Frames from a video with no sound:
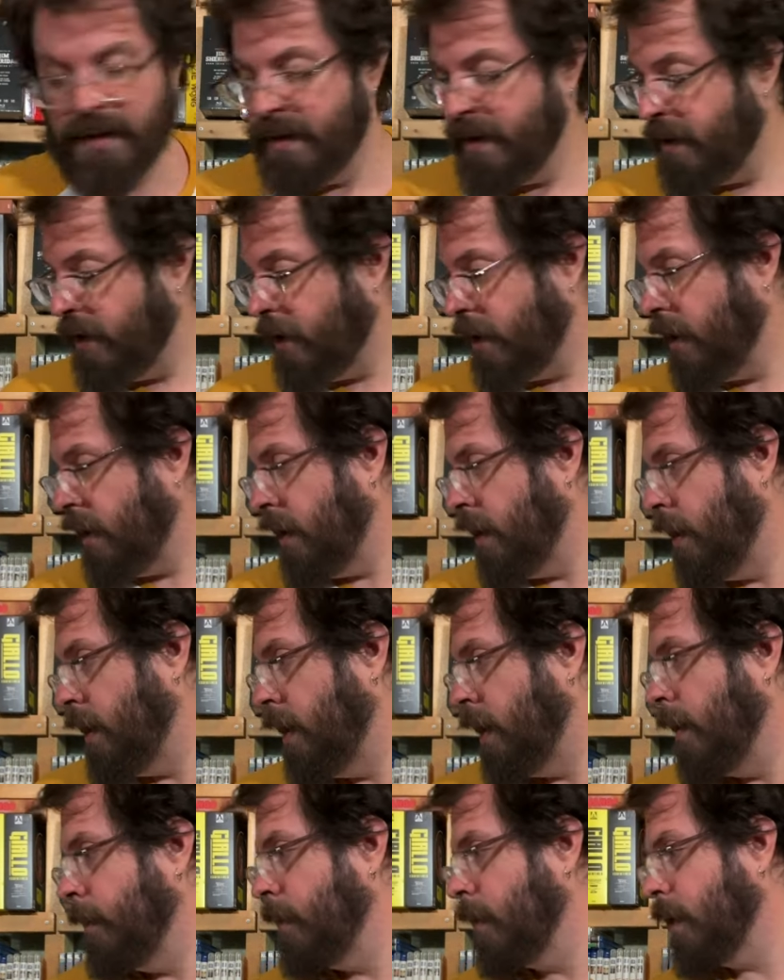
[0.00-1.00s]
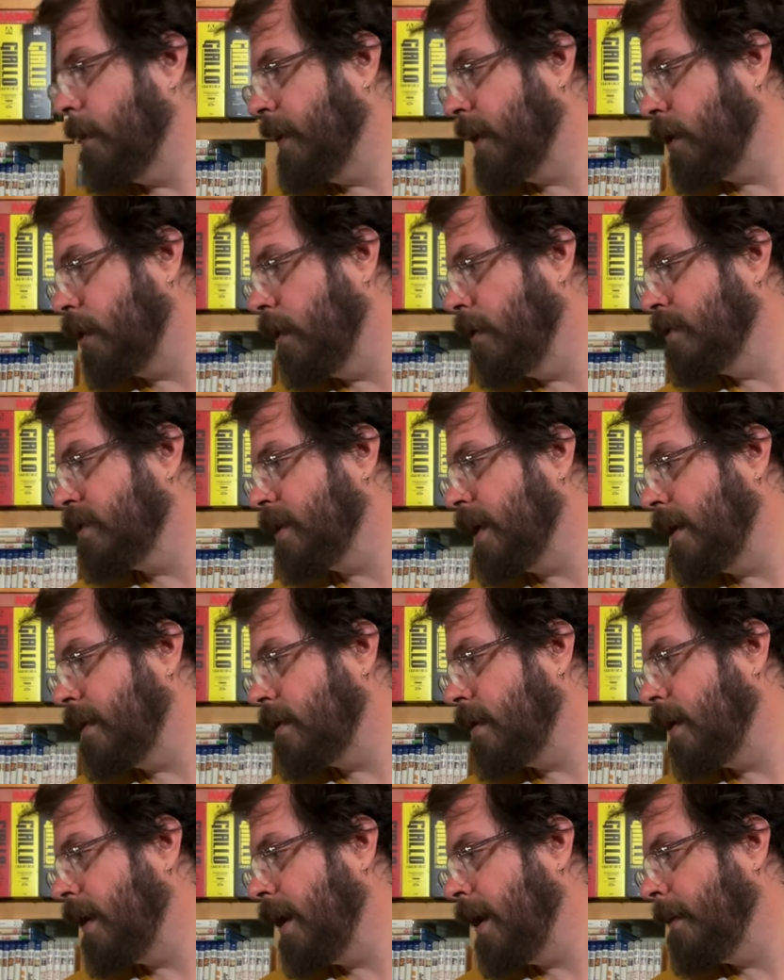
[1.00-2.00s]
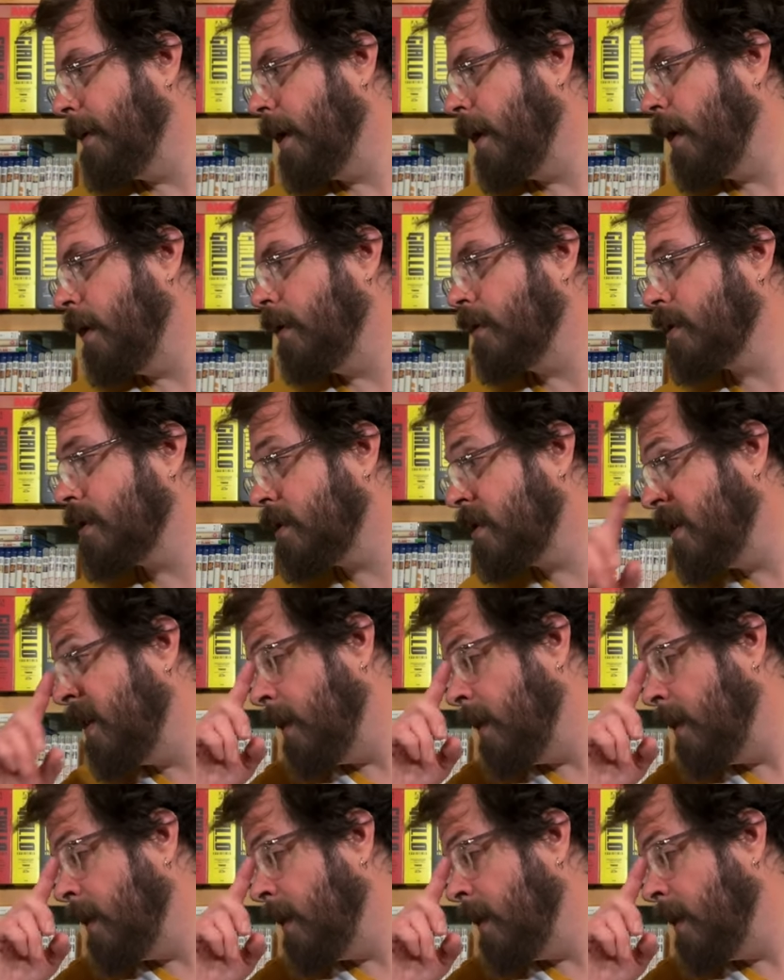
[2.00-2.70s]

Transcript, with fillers: Um, let me close that tab out.